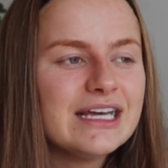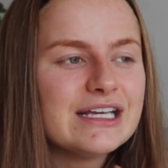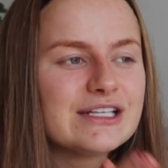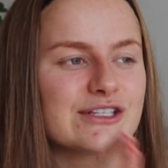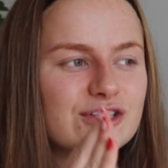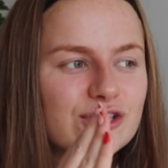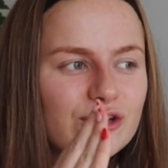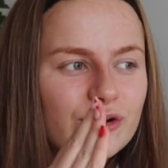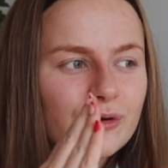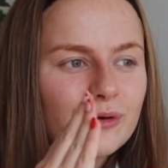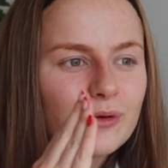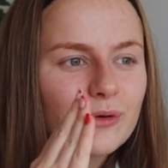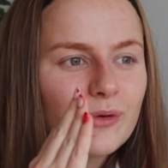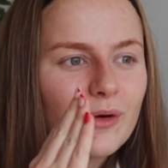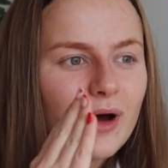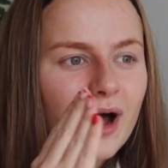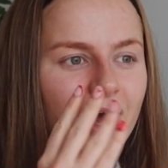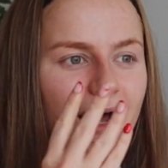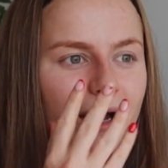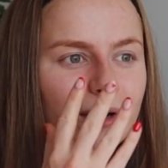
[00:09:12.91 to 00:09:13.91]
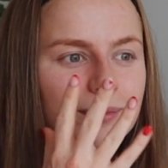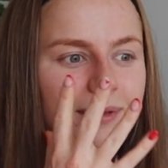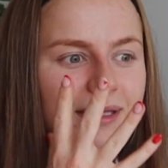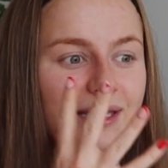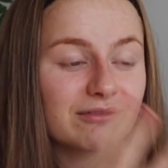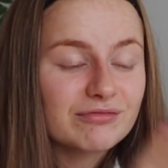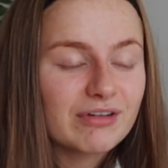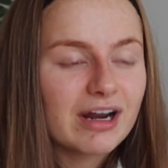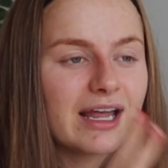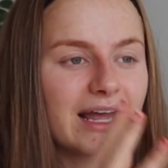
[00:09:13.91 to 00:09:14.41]
So I'll be
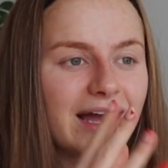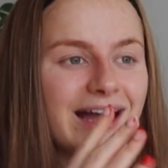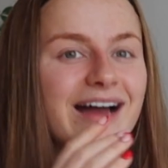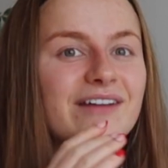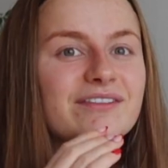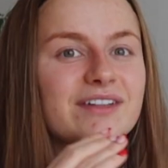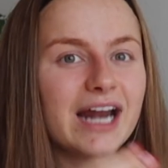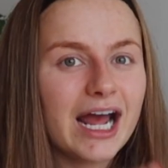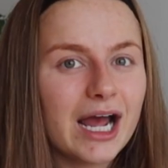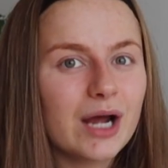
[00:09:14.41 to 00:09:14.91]
like, right, I have an